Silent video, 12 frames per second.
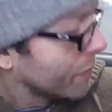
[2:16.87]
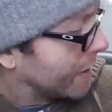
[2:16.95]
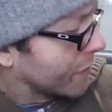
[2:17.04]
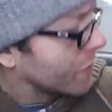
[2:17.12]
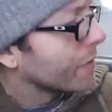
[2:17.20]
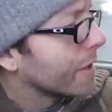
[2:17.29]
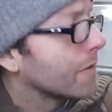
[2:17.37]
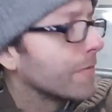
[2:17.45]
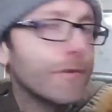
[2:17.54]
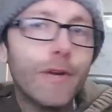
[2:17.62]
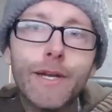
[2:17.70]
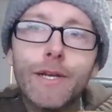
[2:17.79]
Oh, yeah, sure. Here,
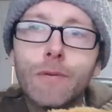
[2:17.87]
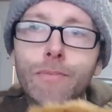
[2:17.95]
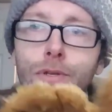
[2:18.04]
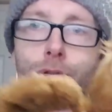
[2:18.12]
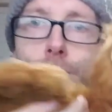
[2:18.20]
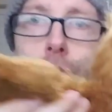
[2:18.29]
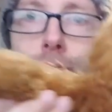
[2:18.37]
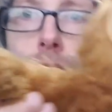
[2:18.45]
I can help you turn it off.